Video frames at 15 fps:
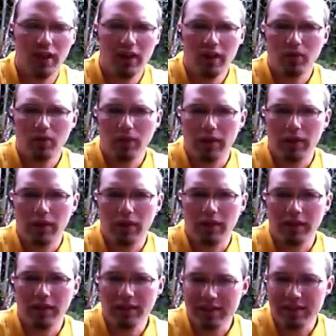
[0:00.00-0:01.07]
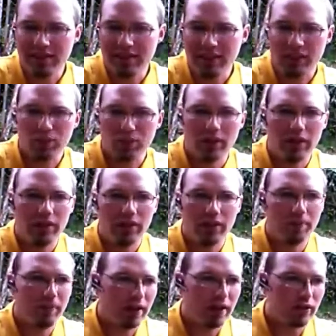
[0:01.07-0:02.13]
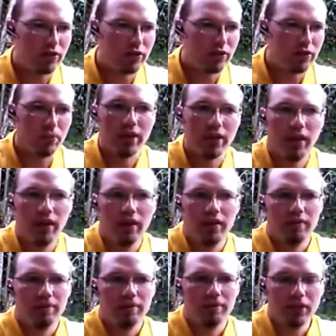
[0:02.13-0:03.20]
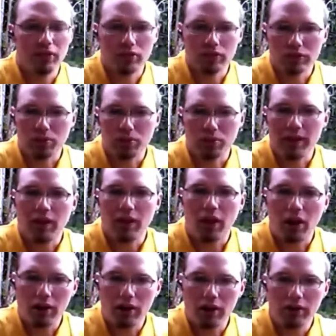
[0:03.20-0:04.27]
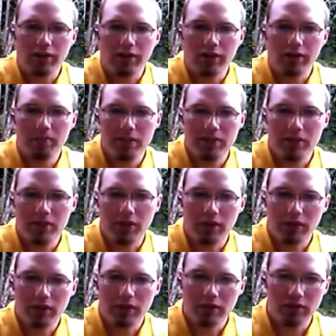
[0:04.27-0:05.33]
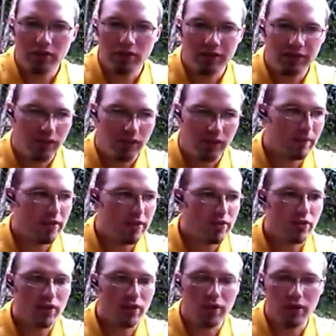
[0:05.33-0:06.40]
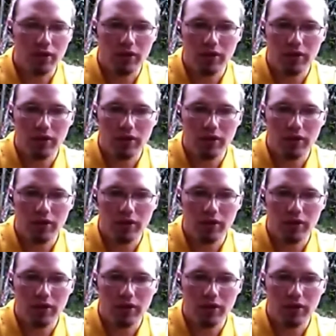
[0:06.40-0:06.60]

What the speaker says: with the insects, with the metals, with minerals, with all of the materials from from this earth,